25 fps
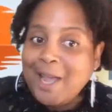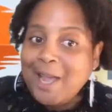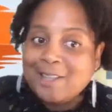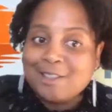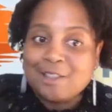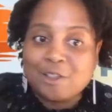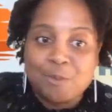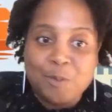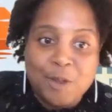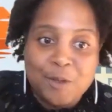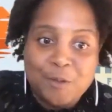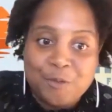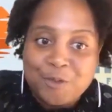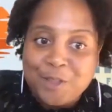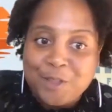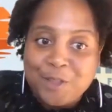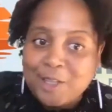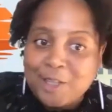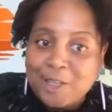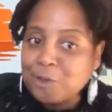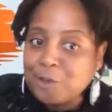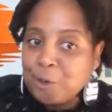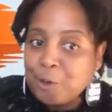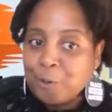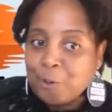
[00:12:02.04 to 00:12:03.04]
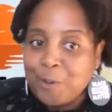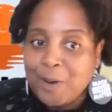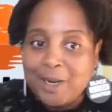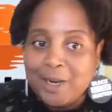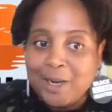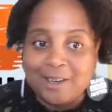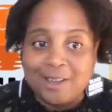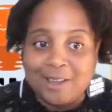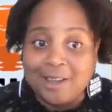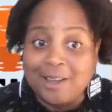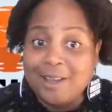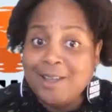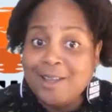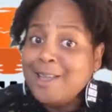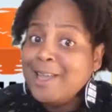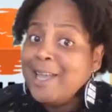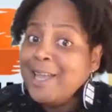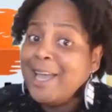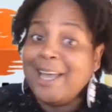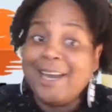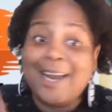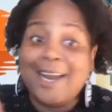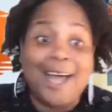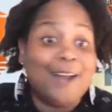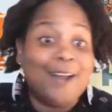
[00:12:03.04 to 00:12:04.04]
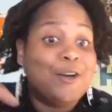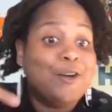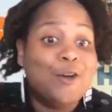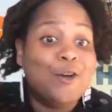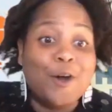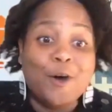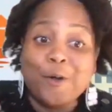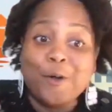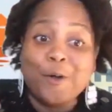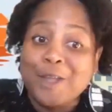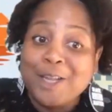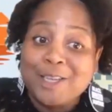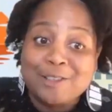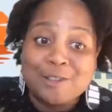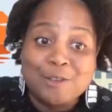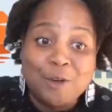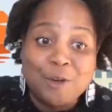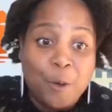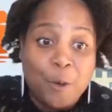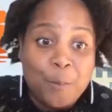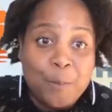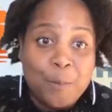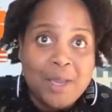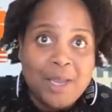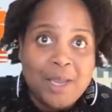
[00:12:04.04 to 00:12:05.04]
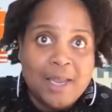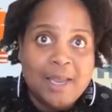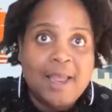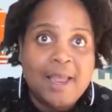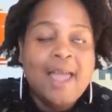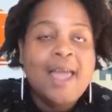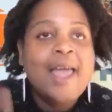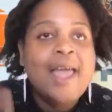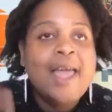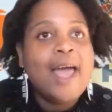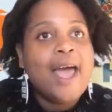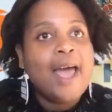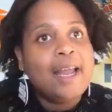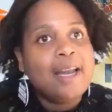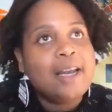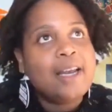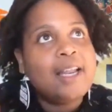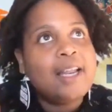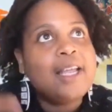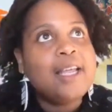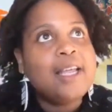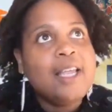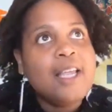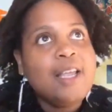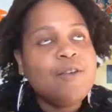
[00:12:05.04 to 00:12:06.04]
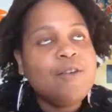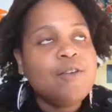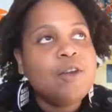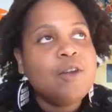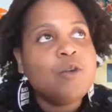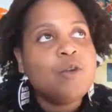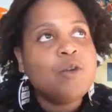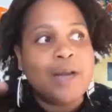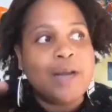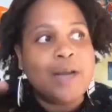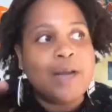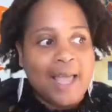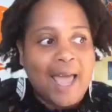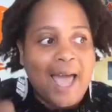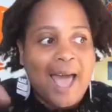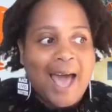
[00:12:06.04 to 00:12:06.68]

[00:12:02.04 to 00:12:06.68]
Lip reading: Hans Smith, there's no Renda, and I know there's no me. And even when